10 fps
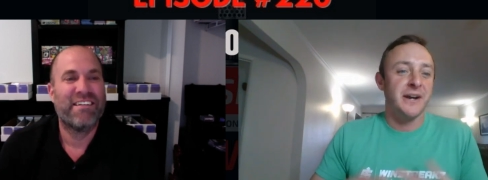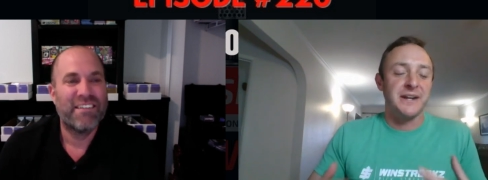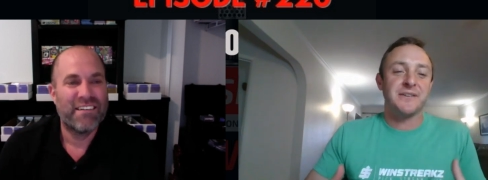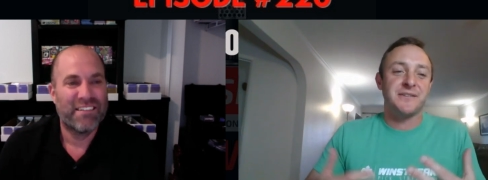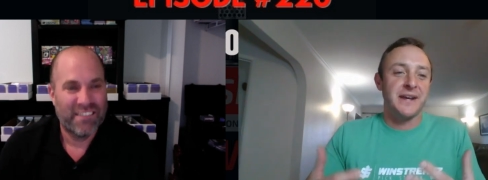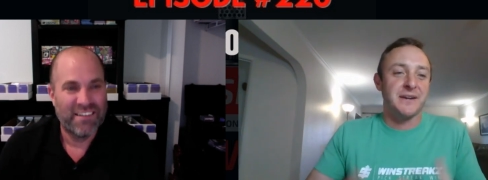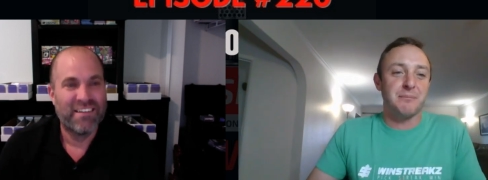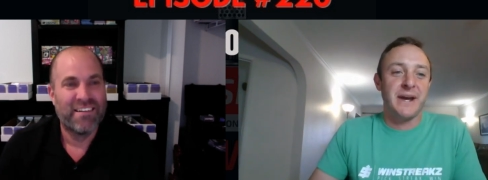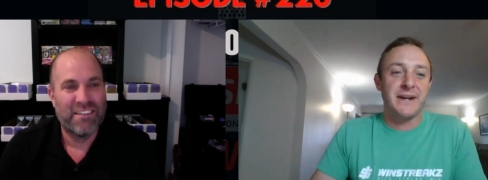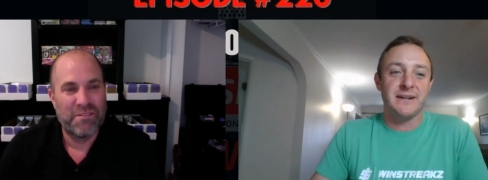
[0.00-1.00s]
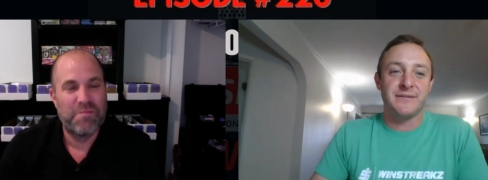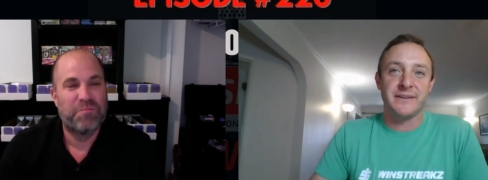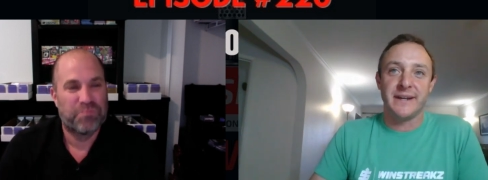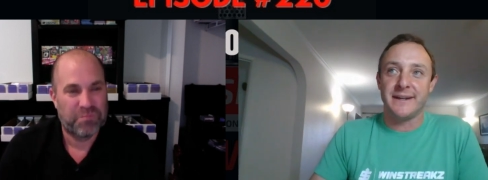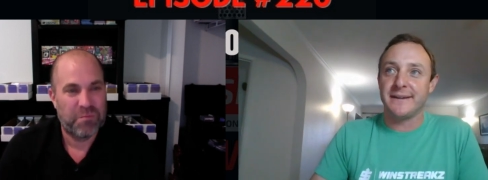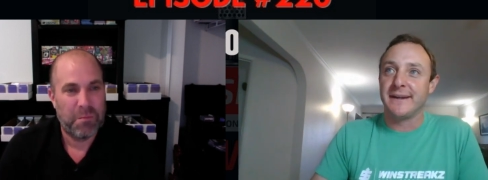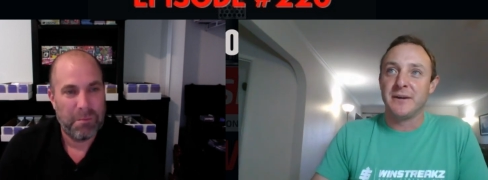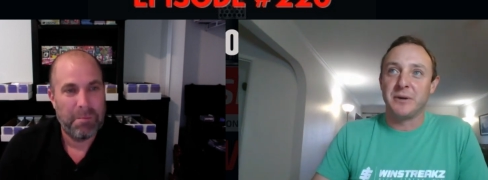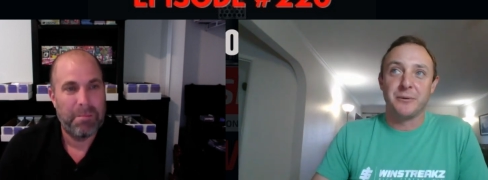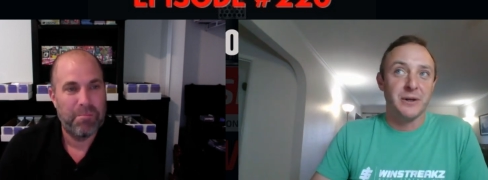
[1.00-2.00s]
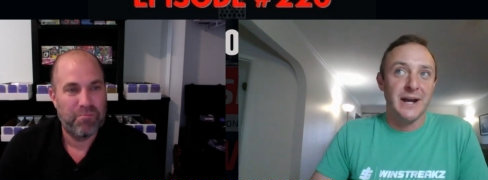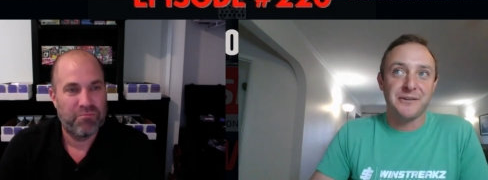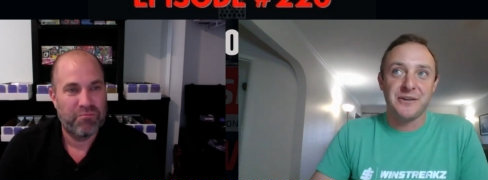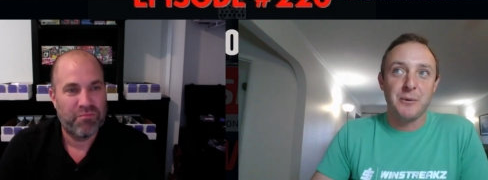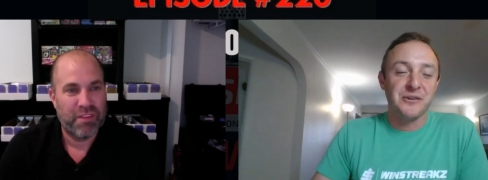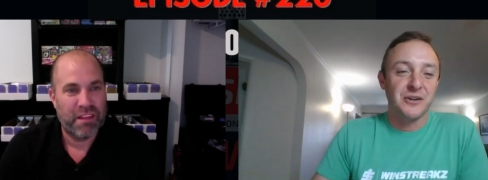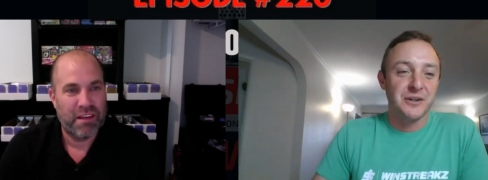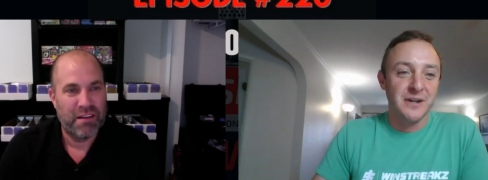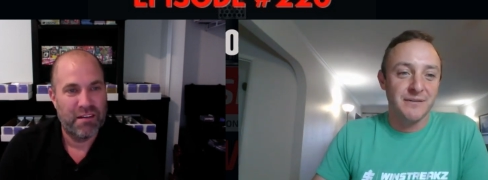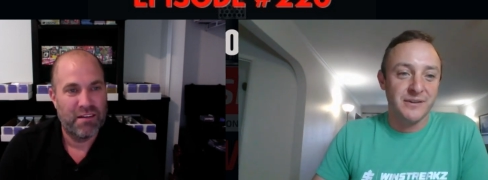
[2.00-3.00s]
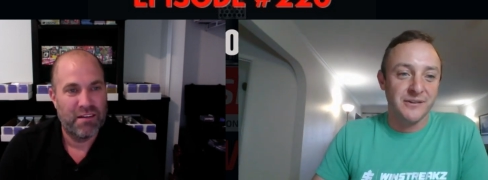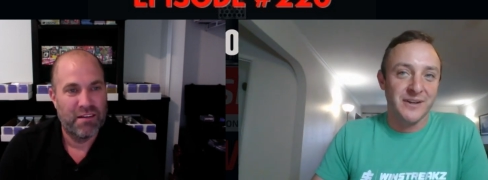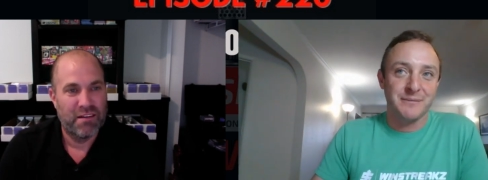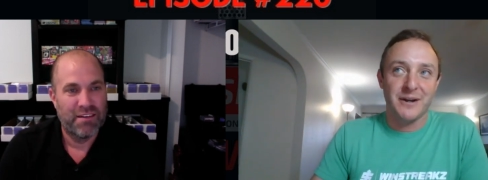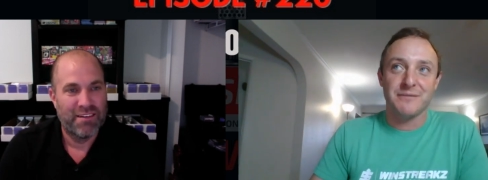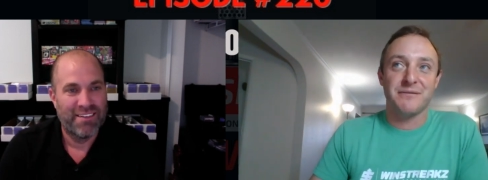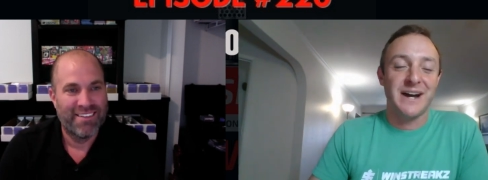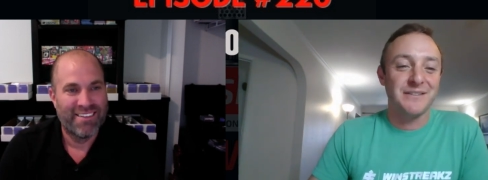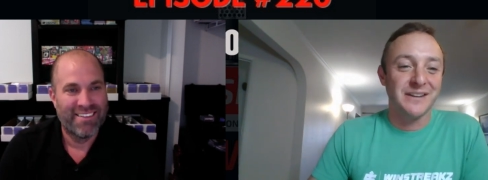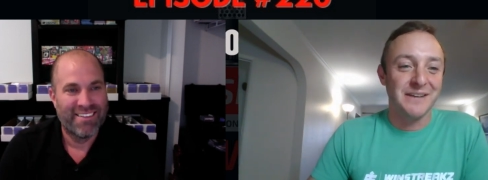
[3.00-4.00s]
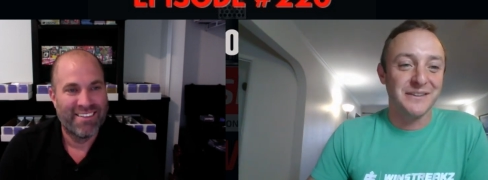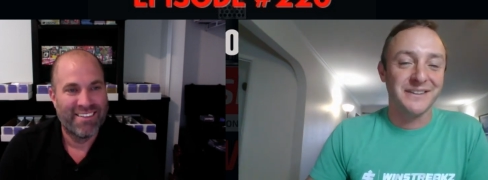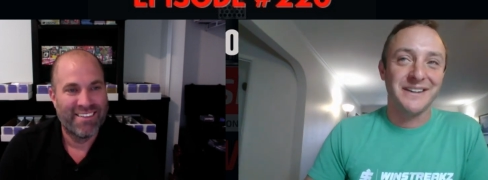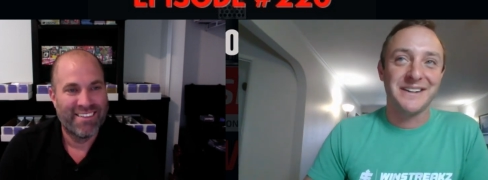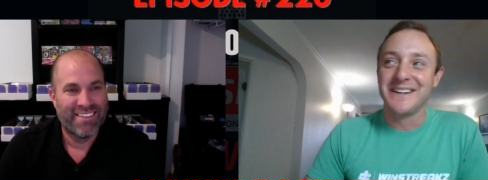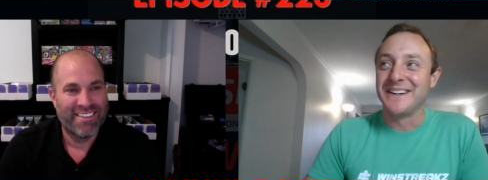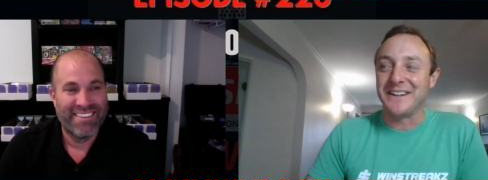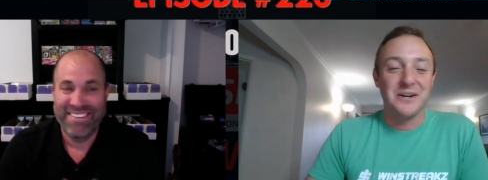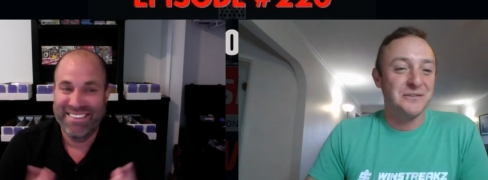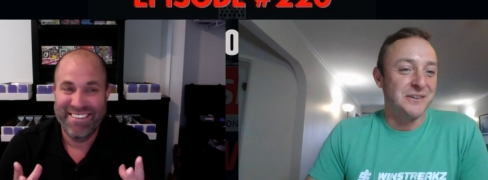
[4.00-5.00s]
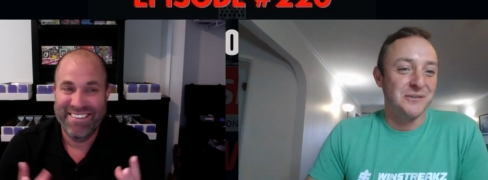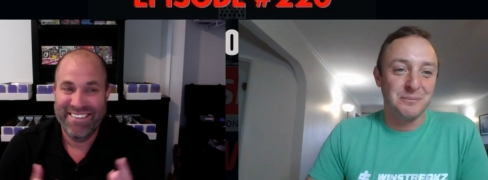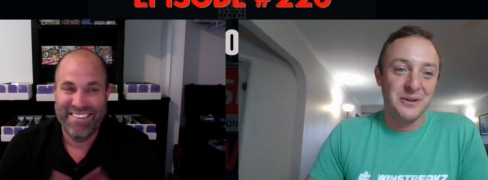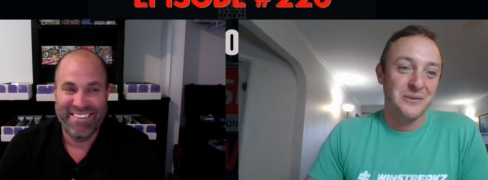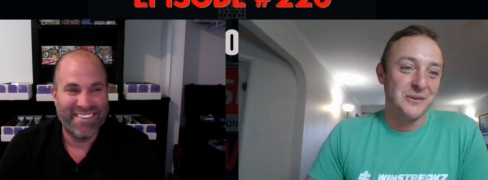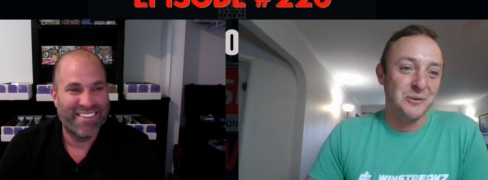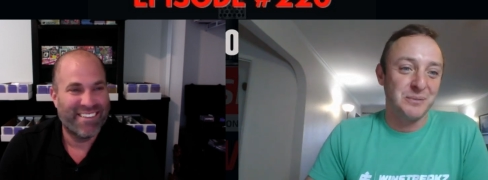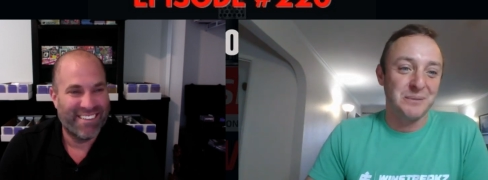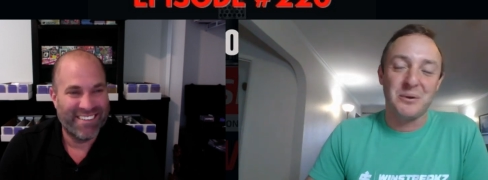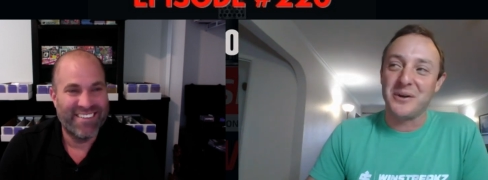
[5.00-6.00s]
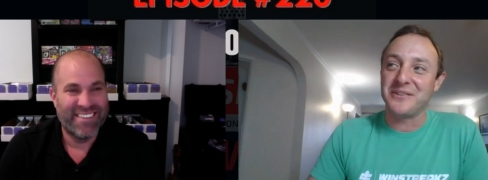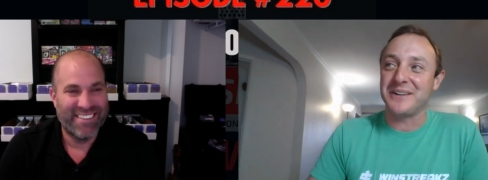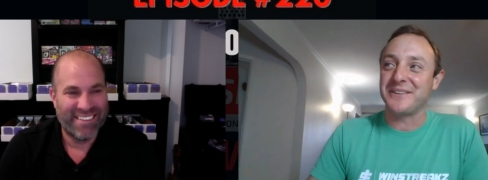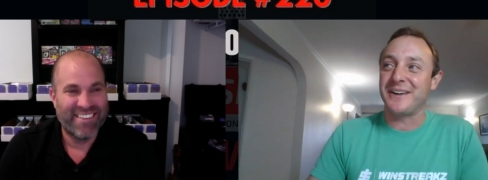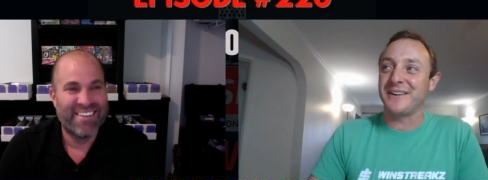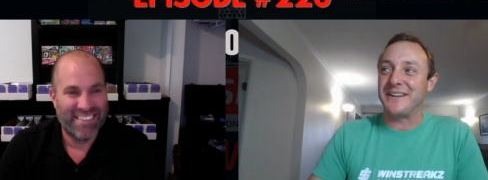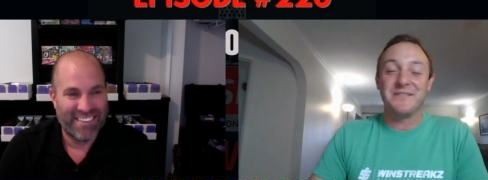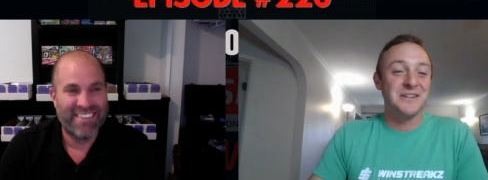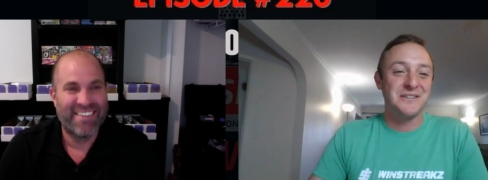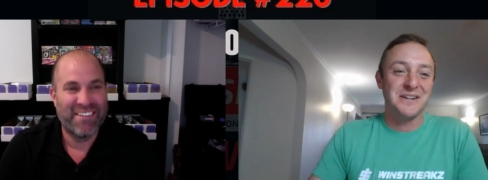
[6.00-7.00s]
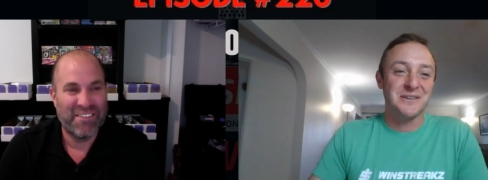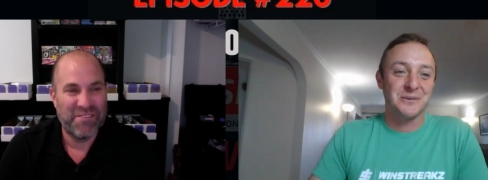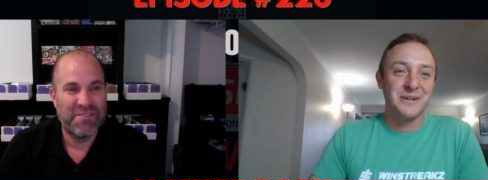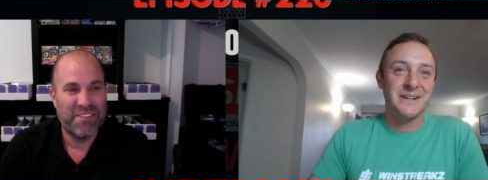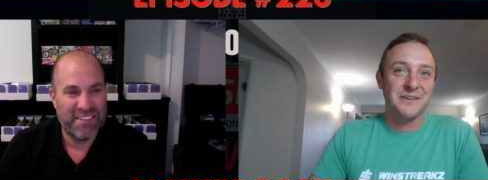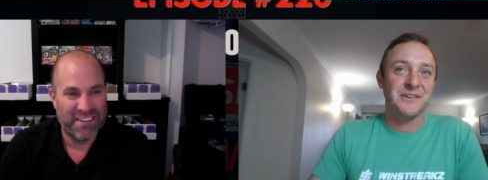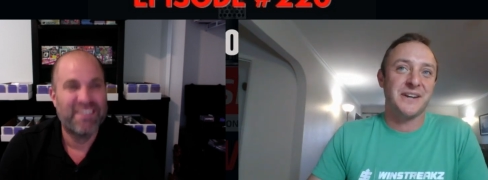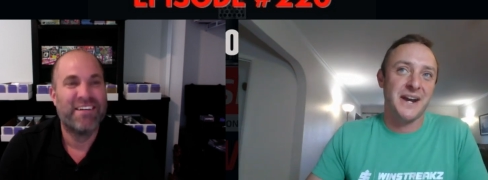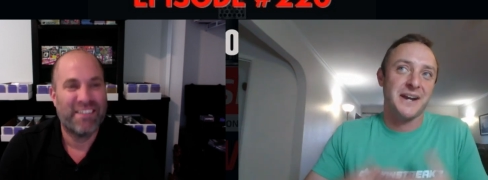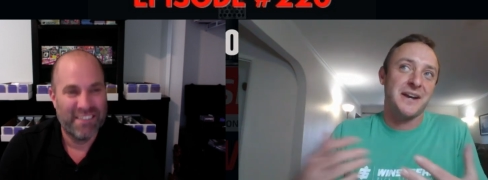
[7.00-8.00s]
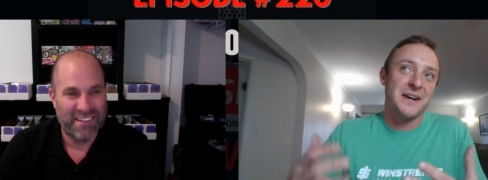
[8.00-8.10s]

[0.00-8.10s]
Speaker 1: again staying competitive. And then when I realized I wasn't good enough because I'm you know five eleven and you know these are you know these are big boys out there, even in D three. I said, okay,